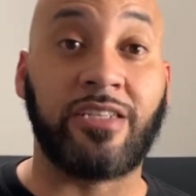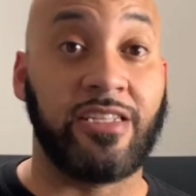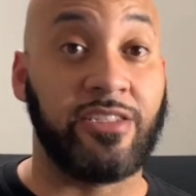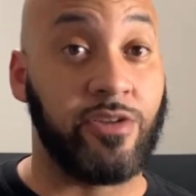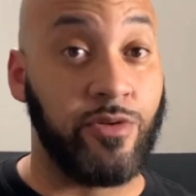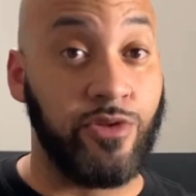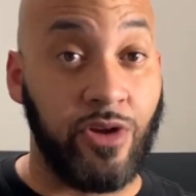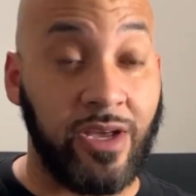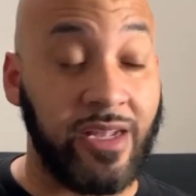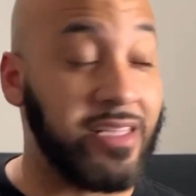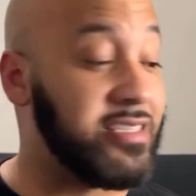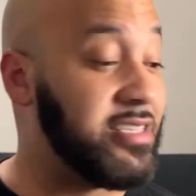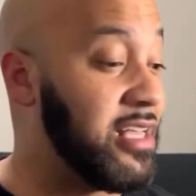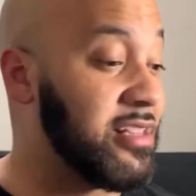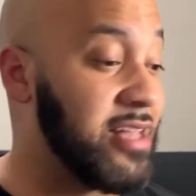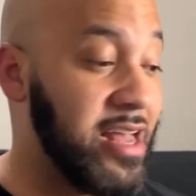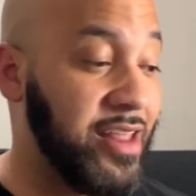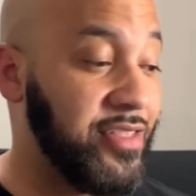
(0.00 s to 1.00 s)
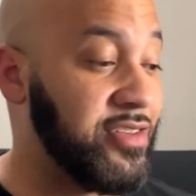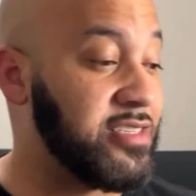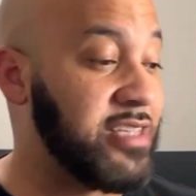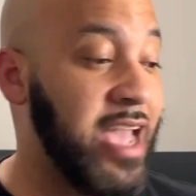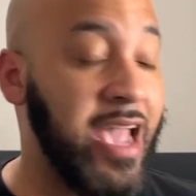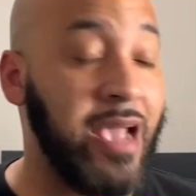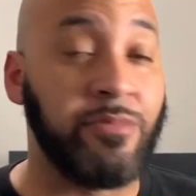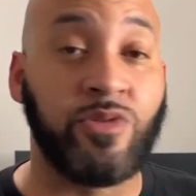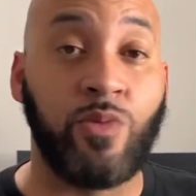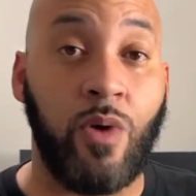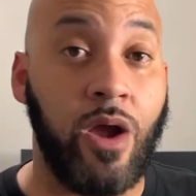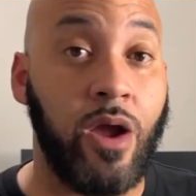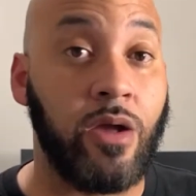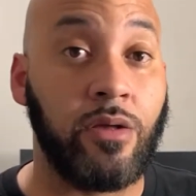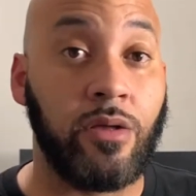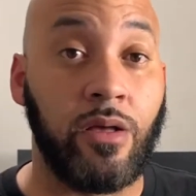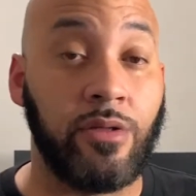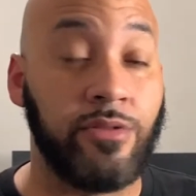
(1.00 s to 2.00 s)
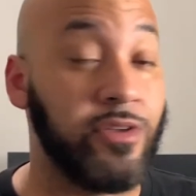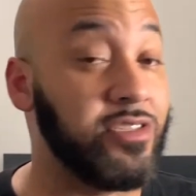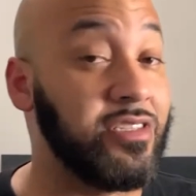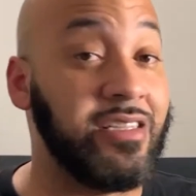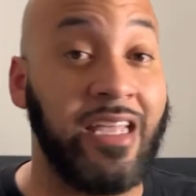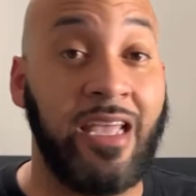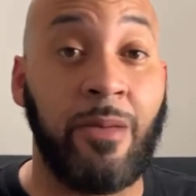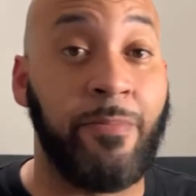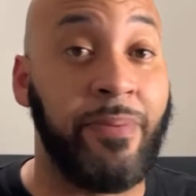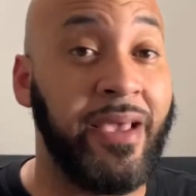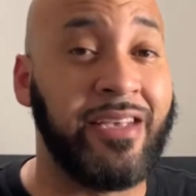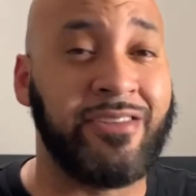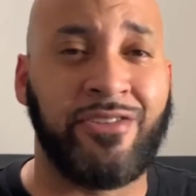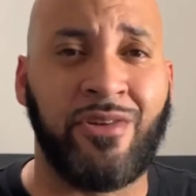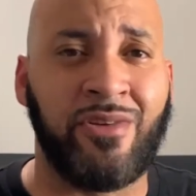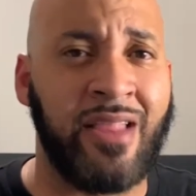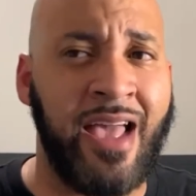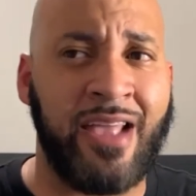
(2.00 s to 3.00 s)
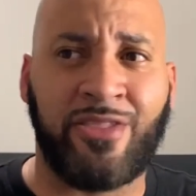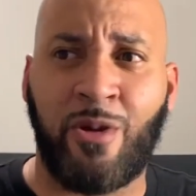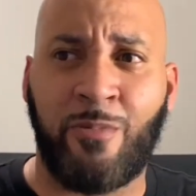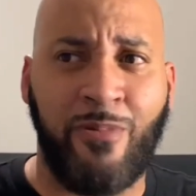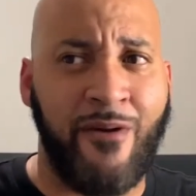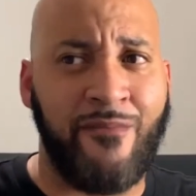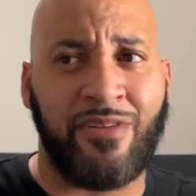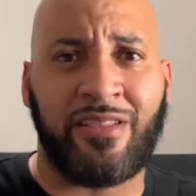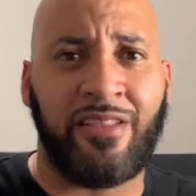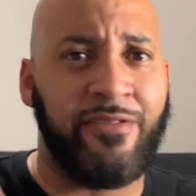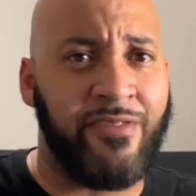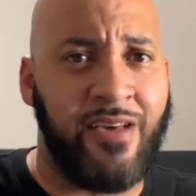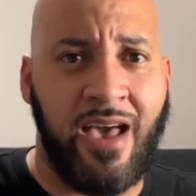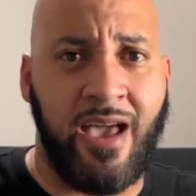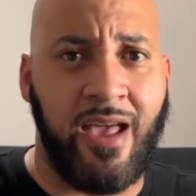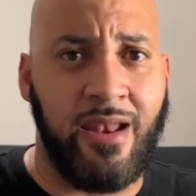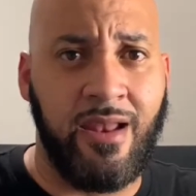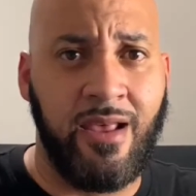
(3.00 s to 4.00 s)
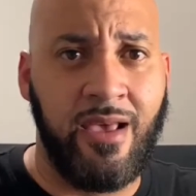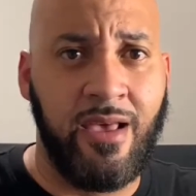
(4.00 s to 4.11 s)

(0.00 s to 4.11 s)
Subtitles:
And so you're going to see a lot of these games where there's DNPs and you're like, they're perfectly fine.